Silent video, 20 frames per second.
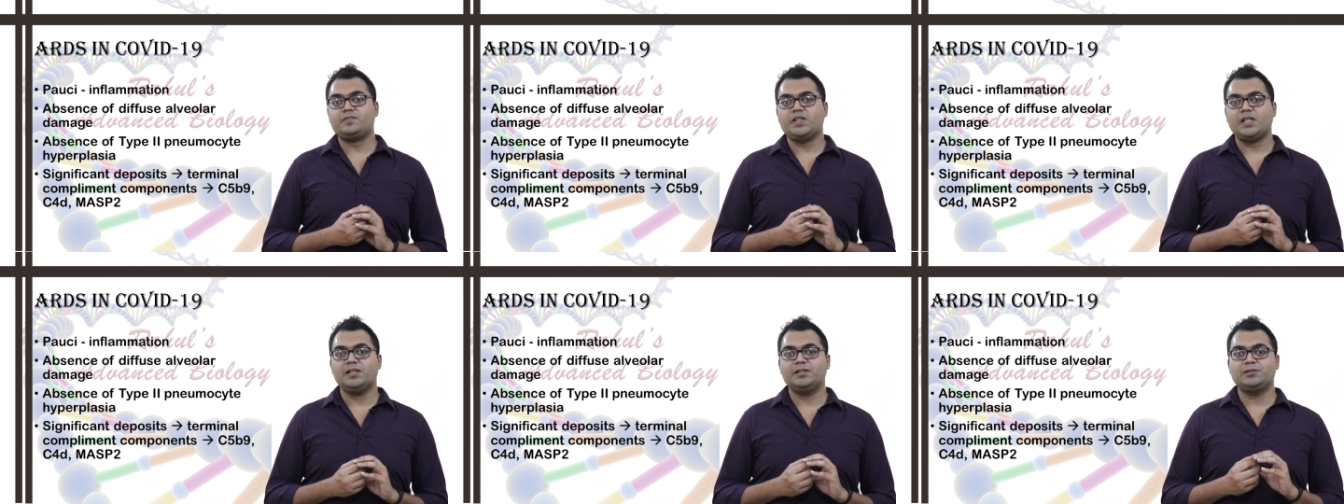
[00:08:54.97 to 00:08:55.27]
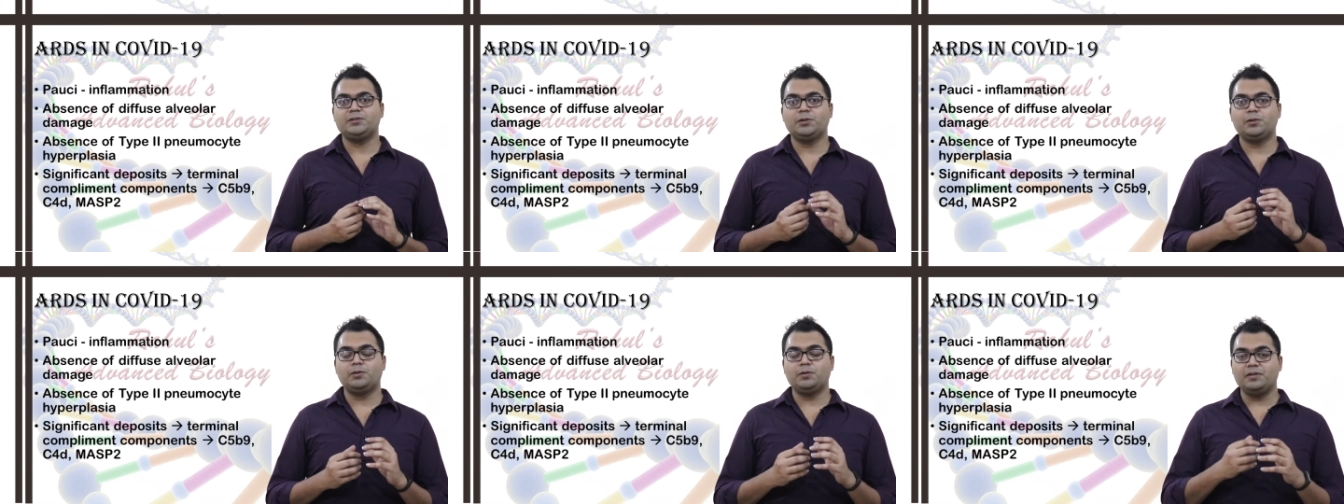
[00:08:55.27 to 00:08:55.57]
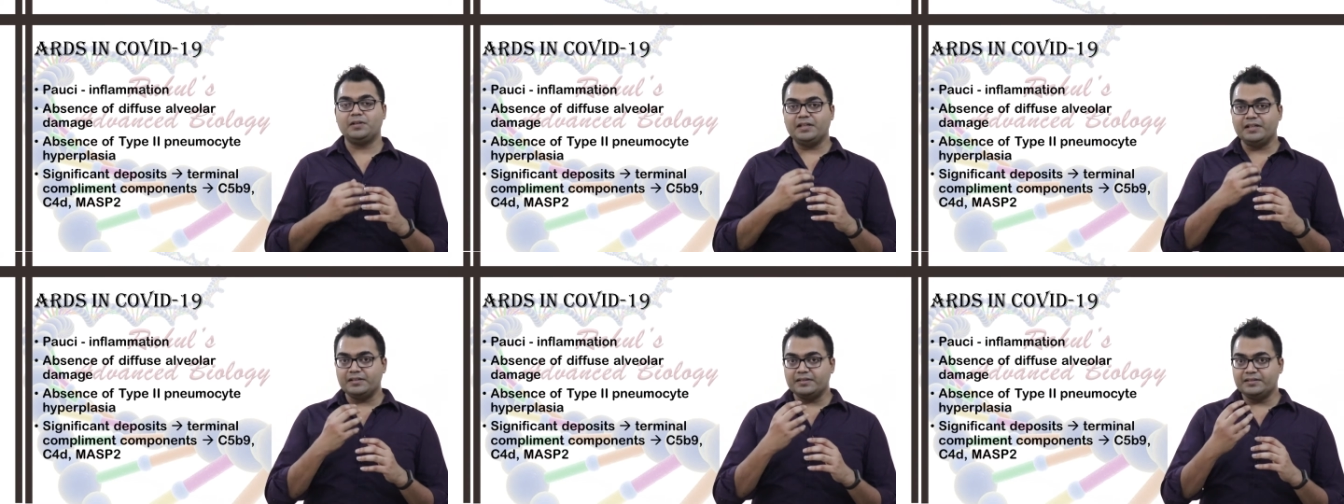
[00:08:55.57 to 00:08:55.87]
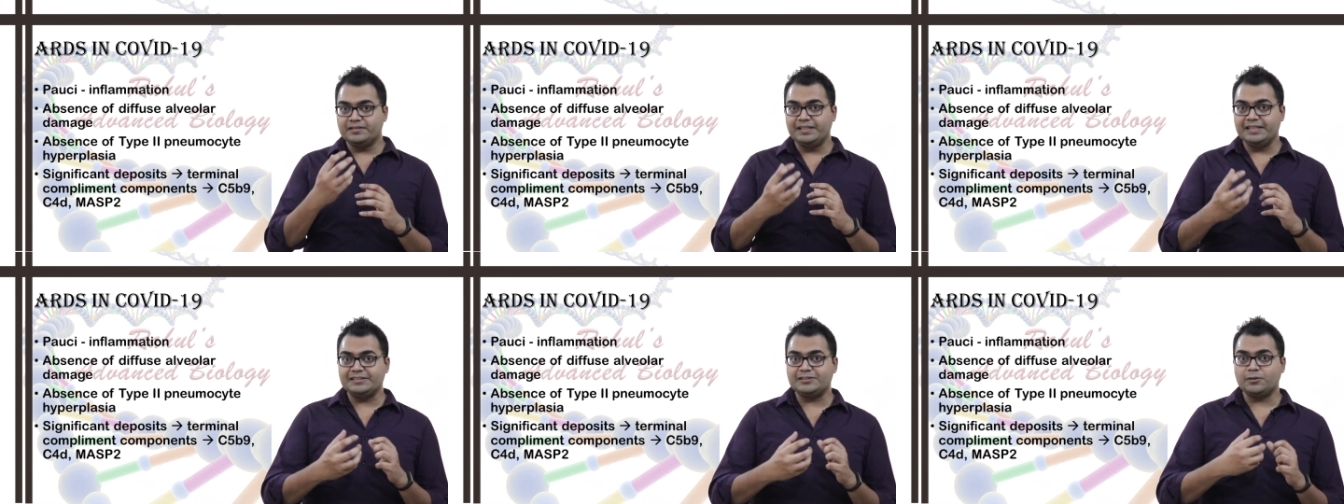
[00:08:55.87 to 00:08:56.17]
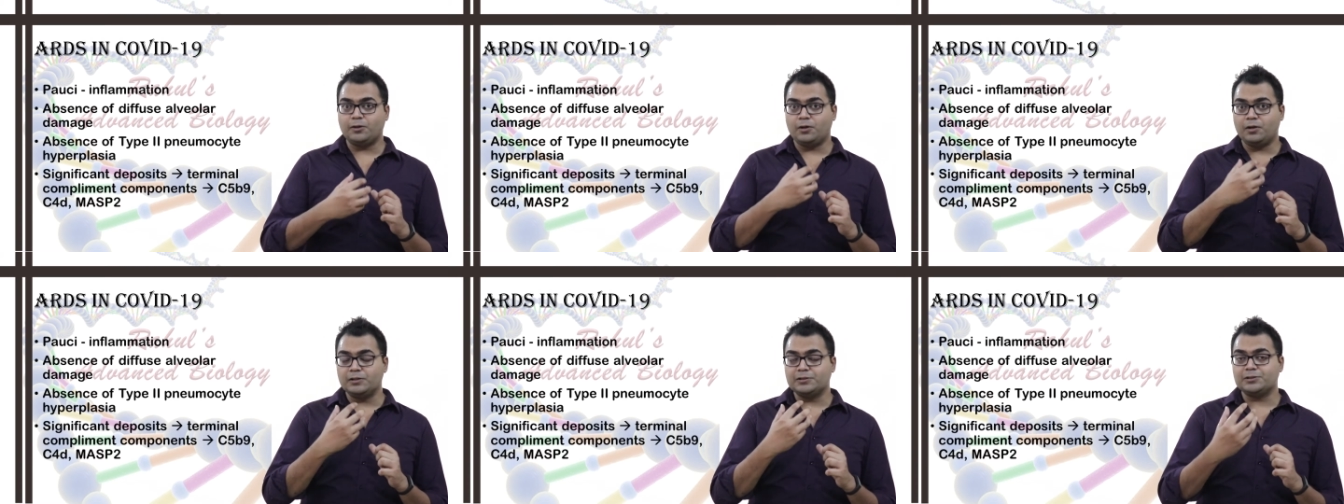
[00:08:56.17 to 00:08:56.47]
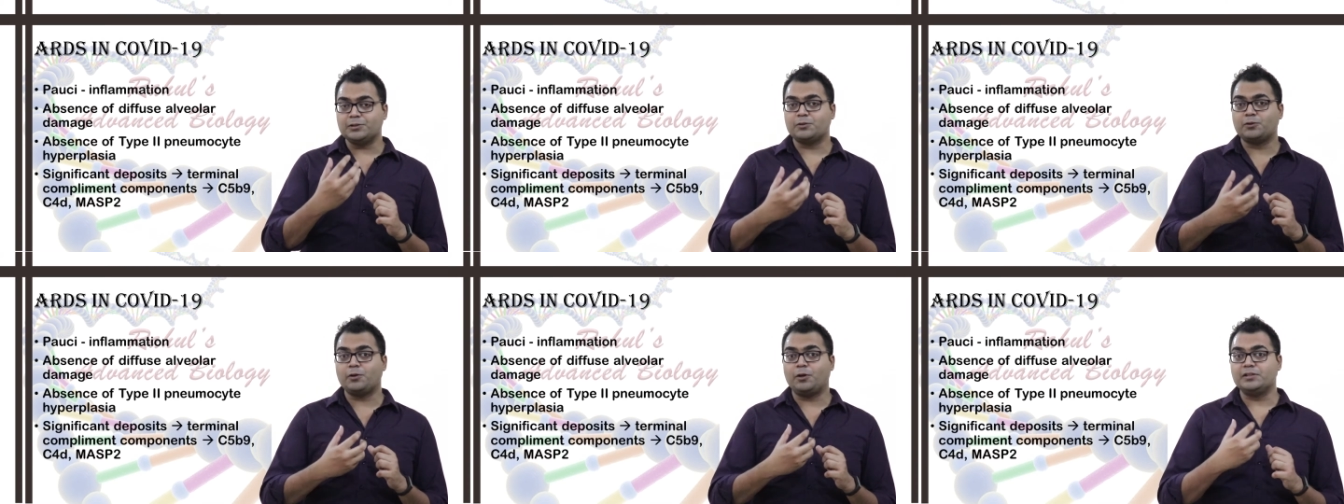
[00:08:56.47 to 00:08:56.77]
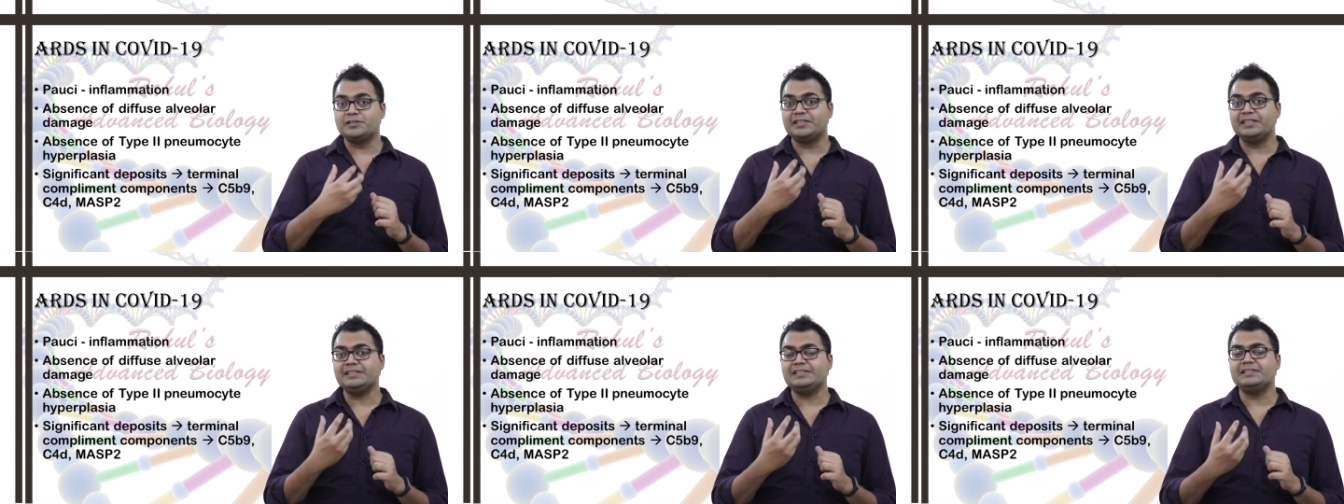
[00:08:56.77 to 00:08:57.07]
So this also
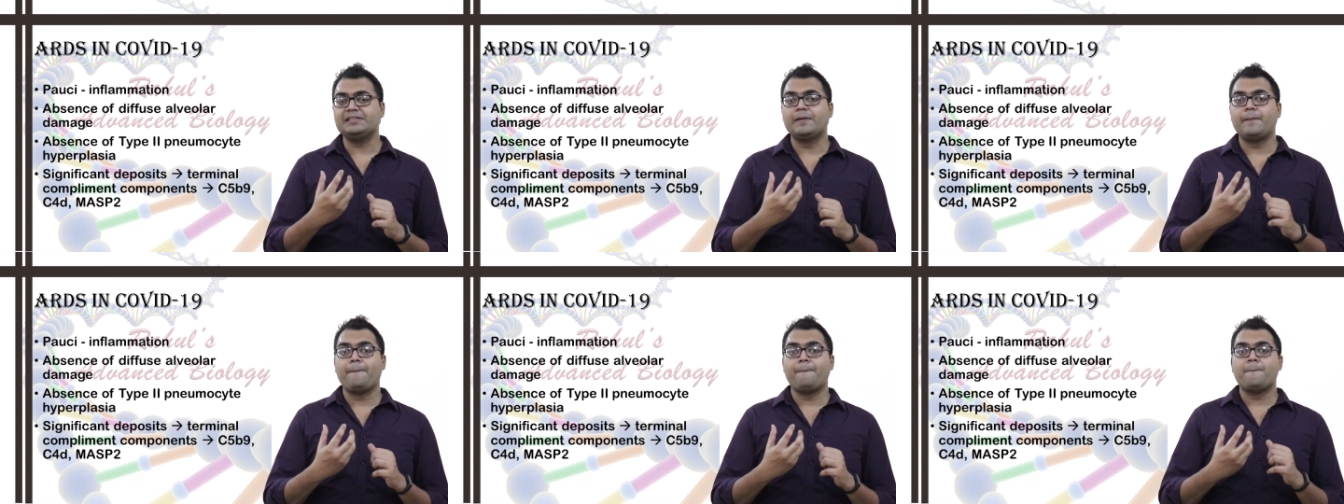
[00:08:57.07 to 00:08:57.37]
causes